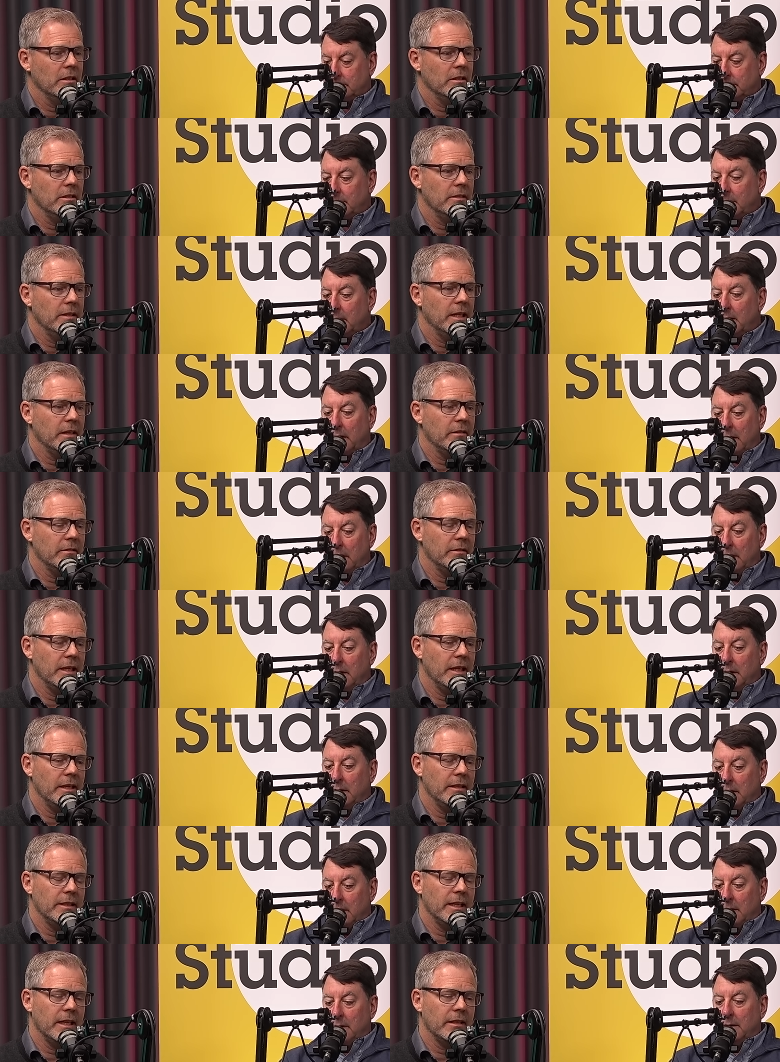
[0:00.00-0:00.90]
Speaker 1: that
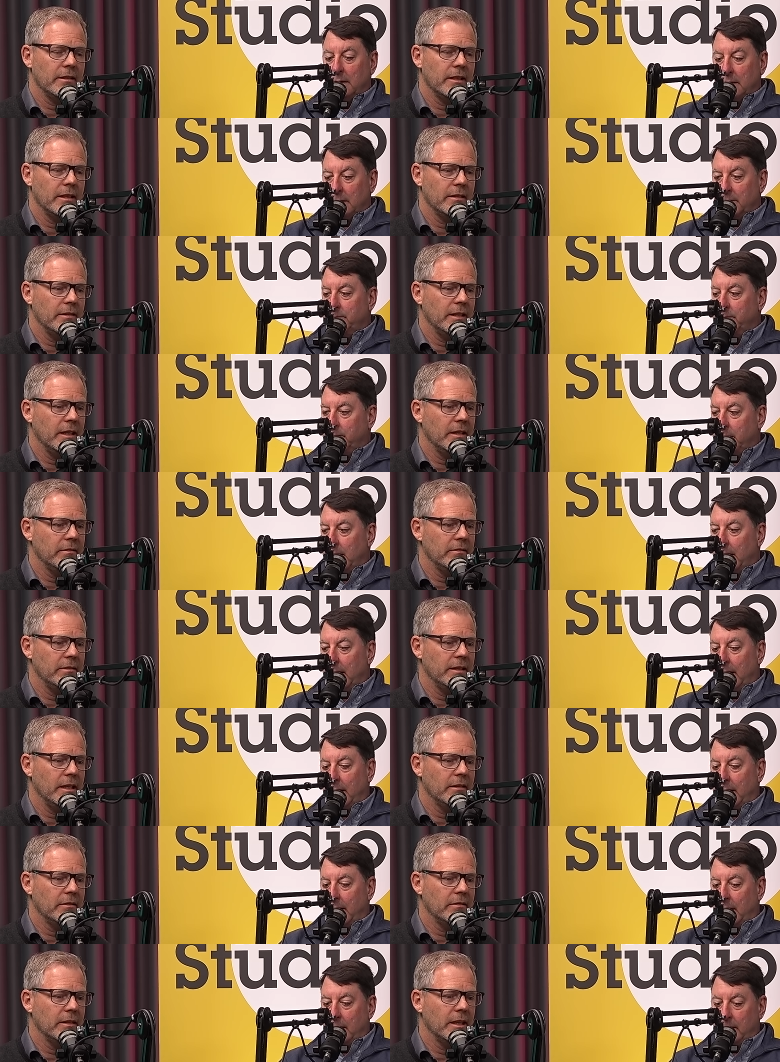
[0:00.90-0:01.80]
that that that that,
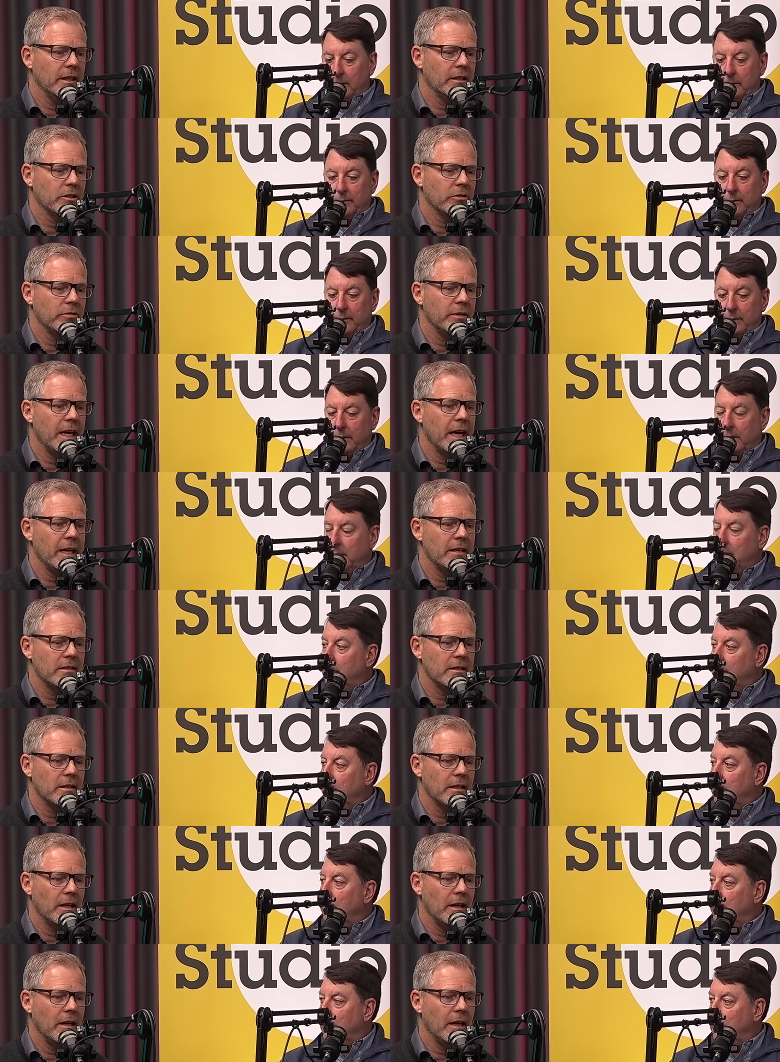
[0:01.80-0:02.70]
that, that creates
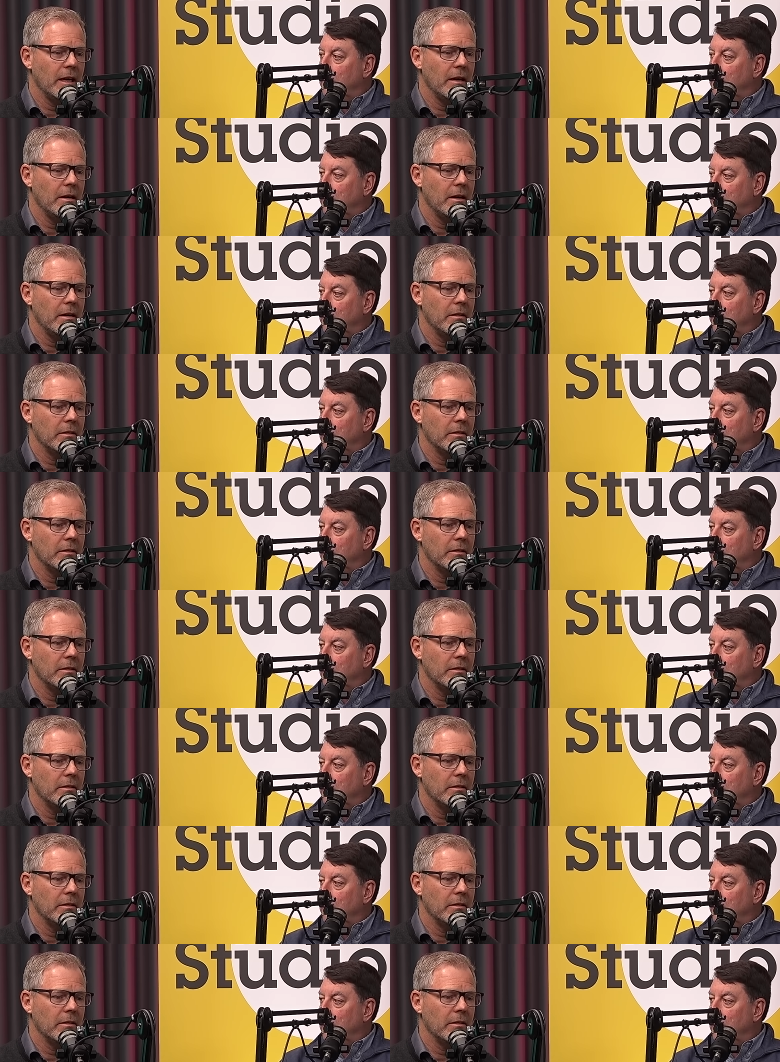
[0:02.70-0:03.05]
a, a,